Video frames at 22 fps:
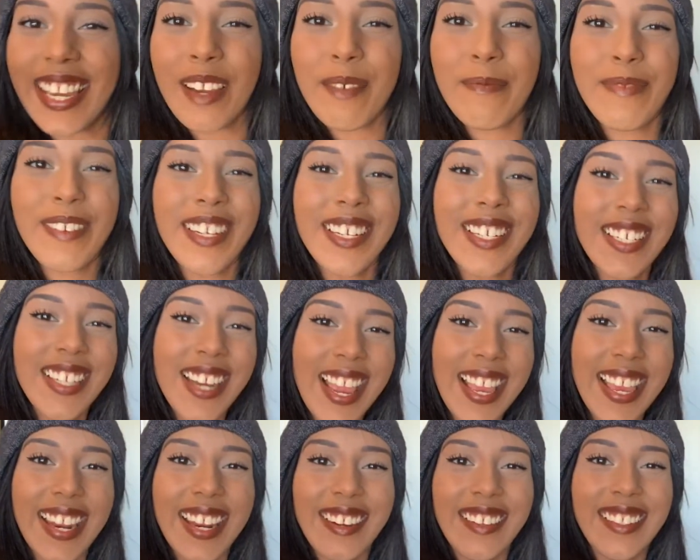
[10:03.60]
I'm pretty sure
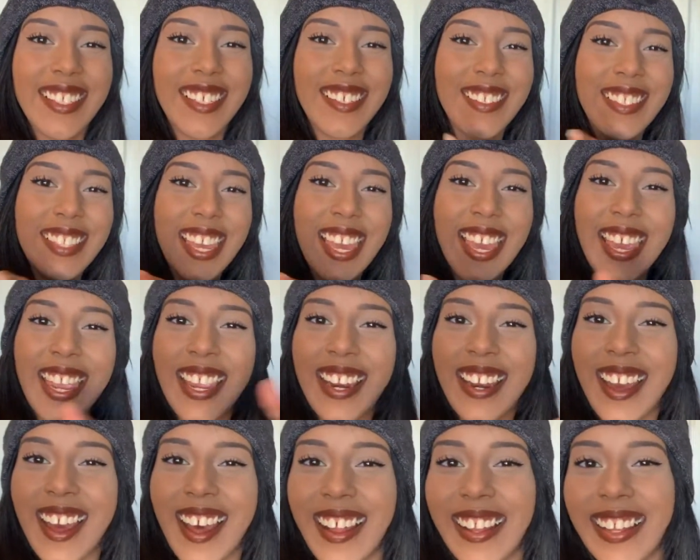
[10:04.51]
I can
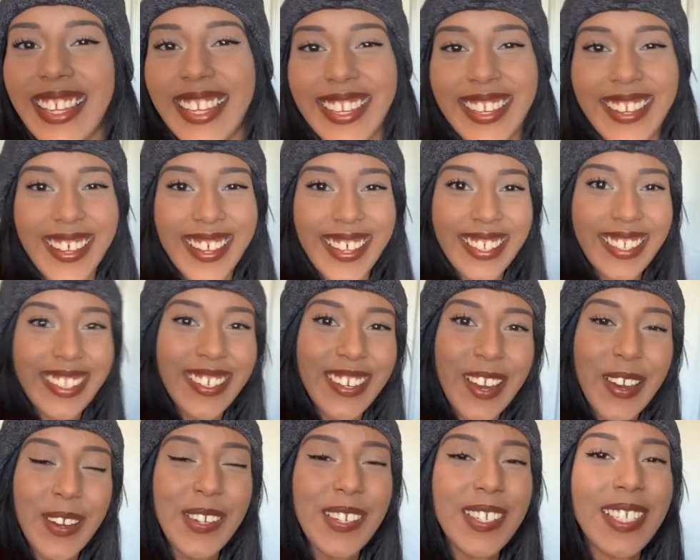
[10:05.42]
entertain all y'all, you
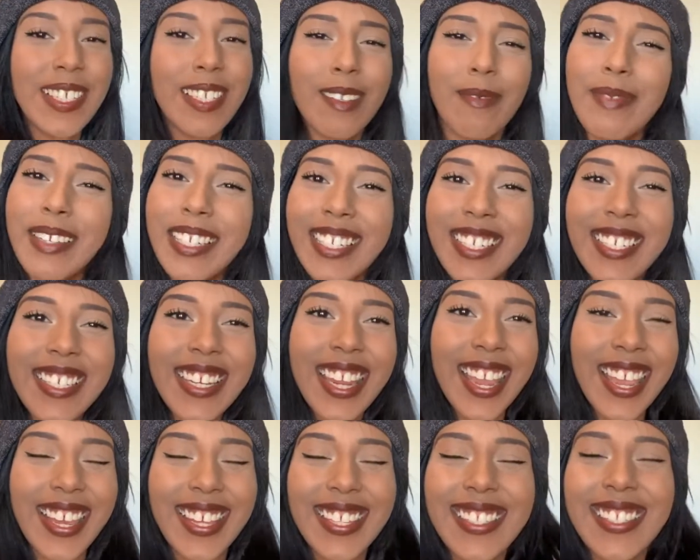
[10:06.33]
know, just give me a
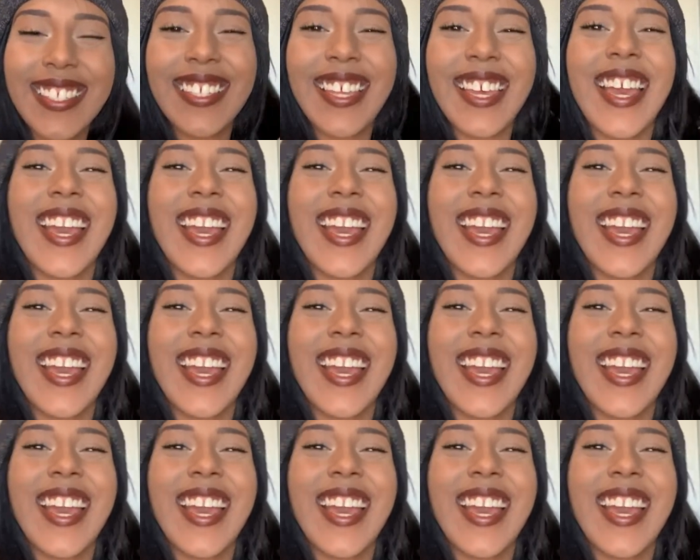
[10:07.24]
chance.